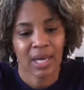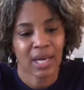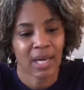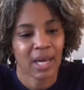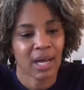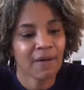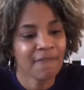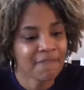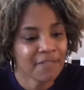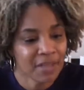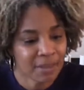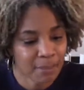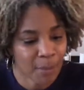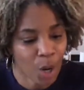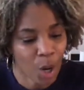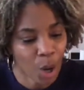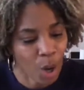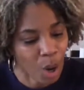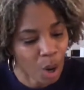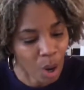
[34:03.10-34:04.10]
of them
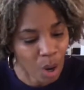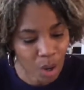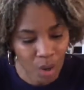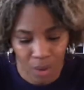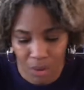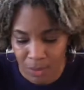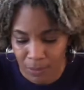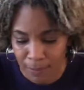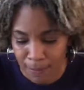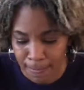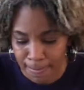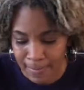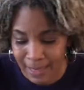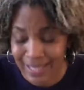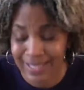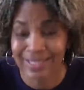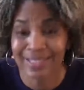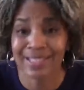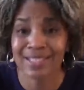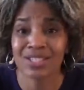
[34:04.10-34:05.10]
all
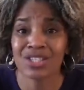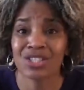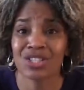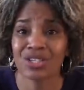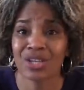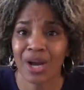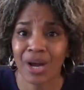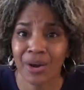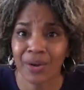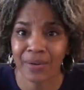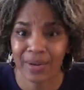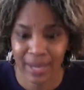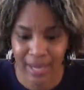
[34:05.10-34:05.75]
is the skirt,